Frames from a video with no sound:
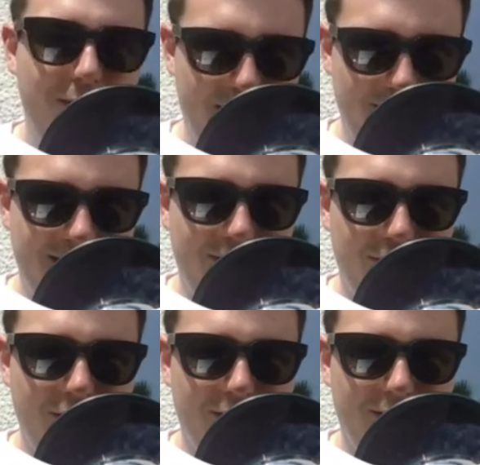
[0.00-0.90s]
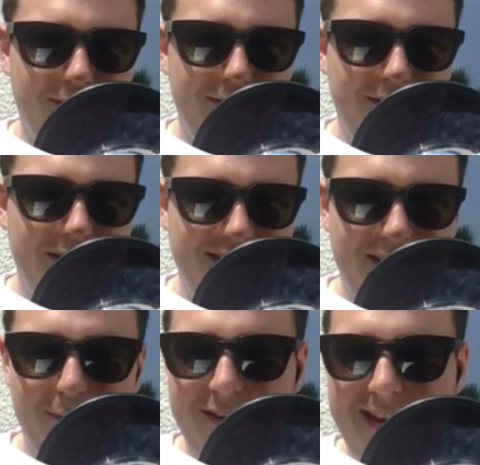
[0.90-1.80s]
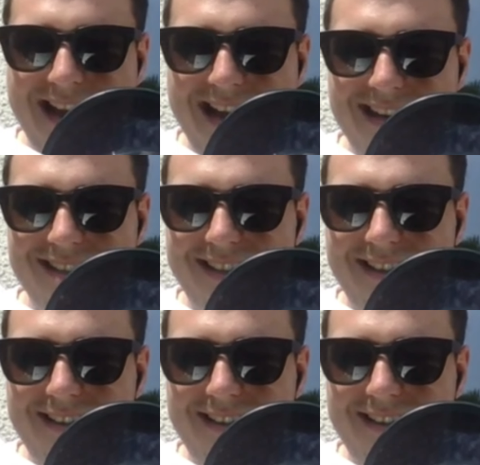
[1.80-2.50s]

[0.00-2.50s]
when I did it on Google to start with, and